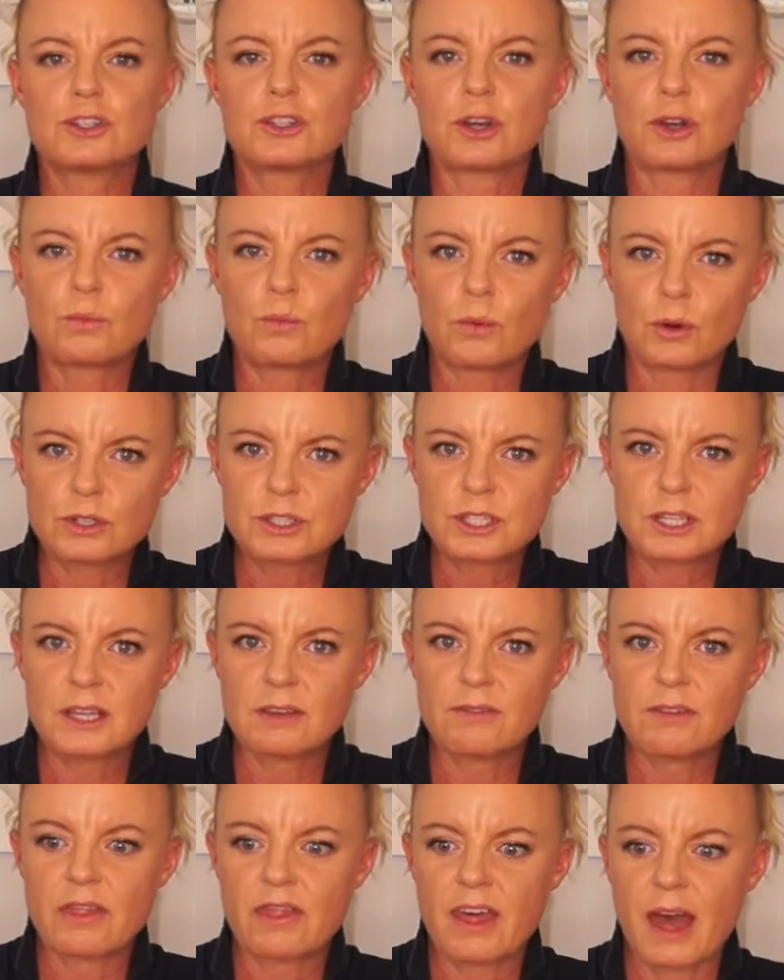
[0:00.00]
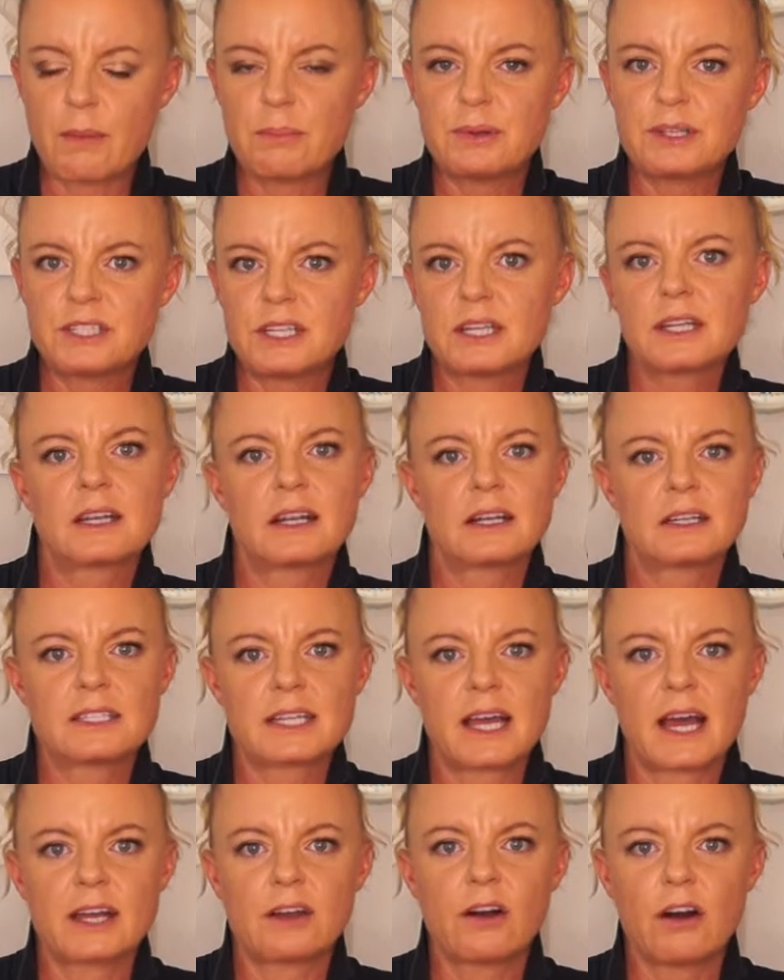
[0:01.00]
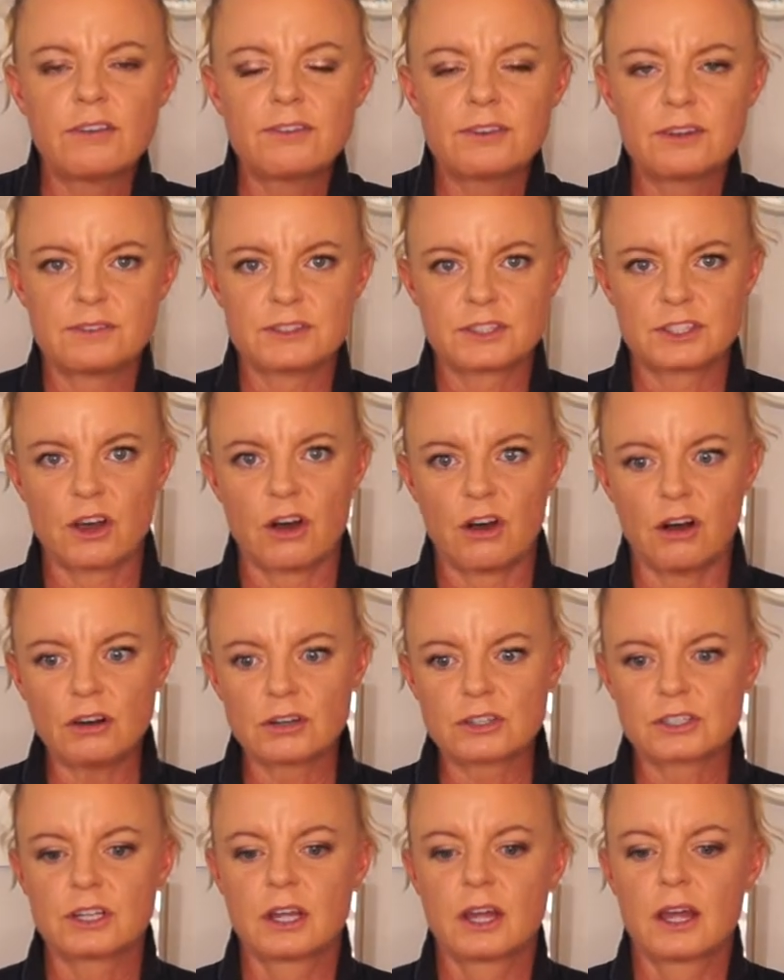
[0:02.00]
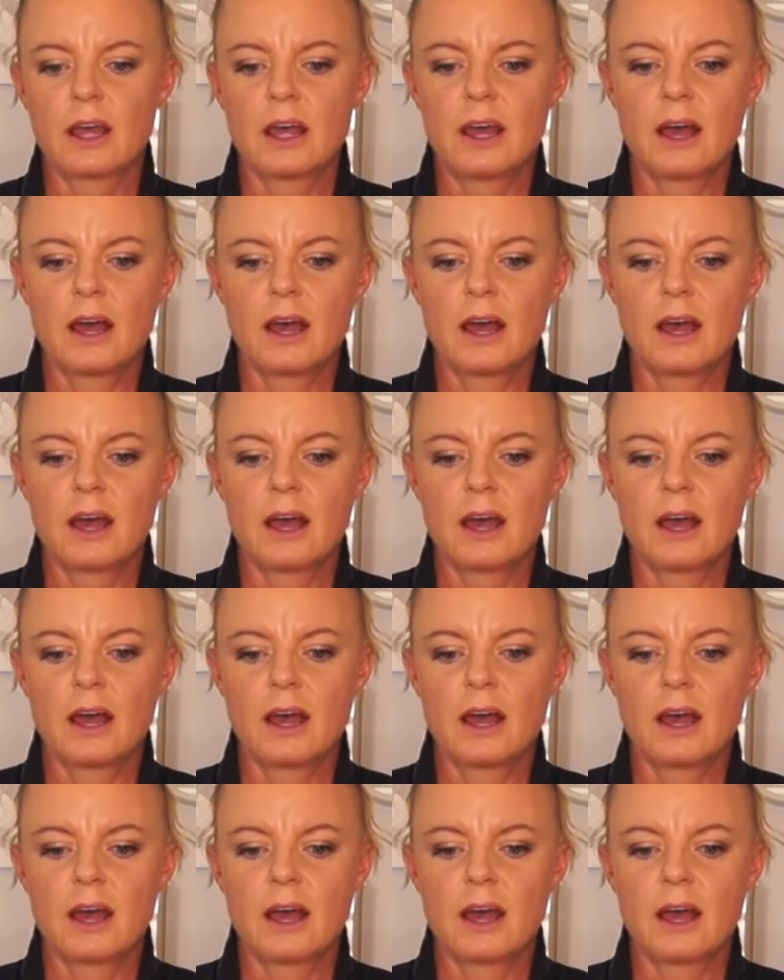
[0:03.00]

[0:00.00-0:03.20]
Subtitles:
don't want to give it that particular day off if it's hot,